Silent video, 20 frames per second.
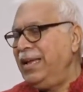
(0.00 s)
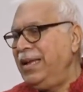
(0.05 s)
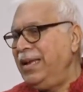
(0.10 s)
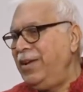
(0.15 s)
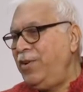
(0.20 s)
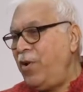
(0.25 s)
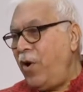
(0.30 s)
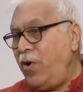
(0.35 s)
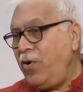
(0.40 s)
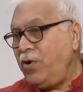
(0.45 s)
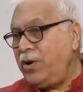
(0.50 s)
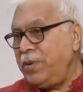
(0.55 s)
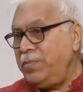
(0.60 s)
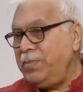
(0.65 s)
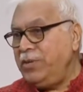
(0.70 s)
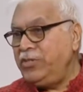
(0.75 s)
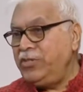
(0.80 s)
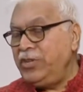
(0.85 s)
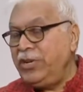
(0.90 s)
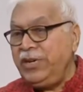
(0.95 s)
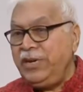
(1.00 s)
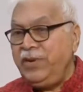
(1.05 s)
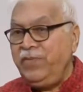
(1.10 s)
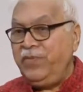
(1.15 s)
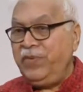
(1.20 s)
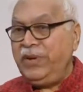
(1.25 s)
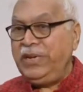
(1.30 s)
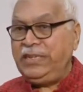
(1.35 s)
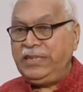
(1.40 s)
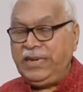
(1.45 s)
The Law
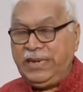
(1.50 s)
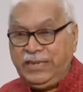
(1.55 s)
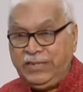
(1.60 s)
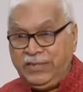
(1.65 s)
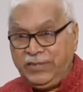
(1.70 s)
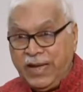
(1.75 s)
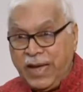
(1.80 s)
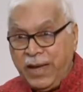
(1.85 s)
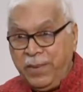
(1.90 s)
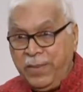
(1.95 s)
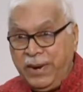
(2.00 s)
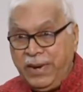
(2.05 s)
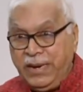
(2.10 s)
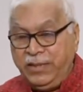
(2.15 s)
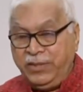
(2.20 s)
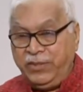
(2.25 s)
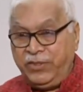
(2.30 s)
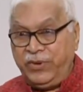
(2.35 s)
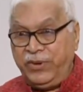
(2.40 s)
Commission, which examined